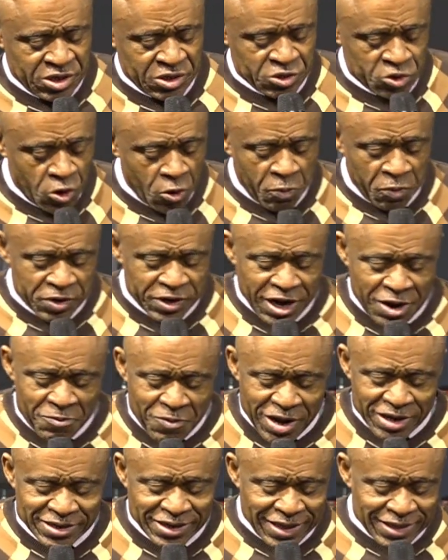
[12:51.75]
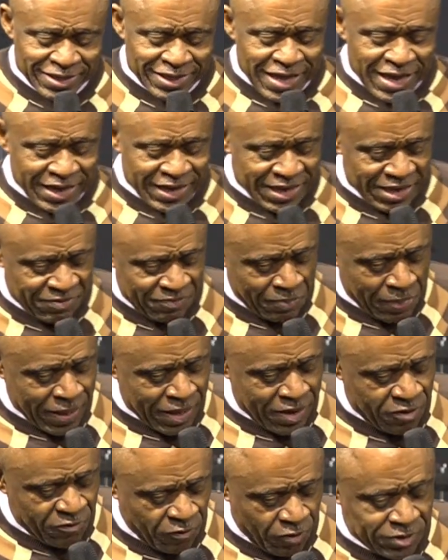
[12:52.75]
So open your mouth and thank Him
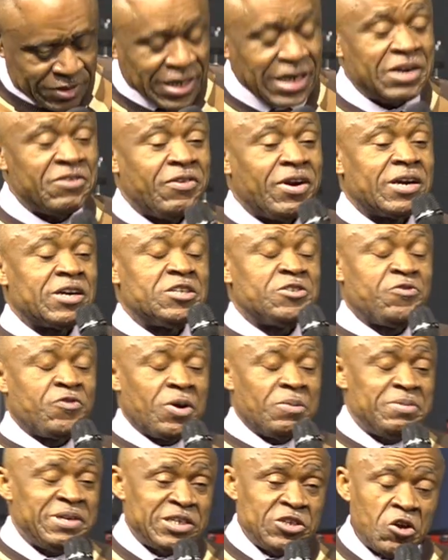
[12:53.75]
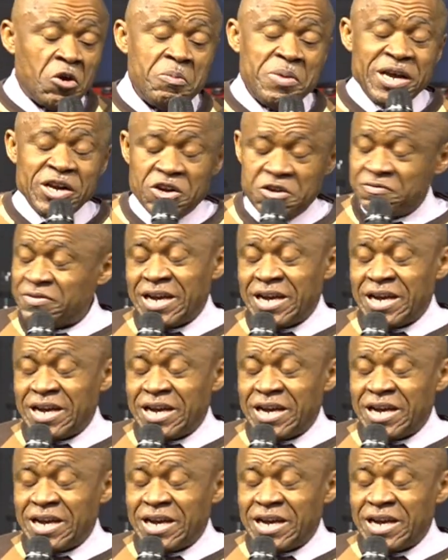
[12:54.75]
for delivering us from the domain of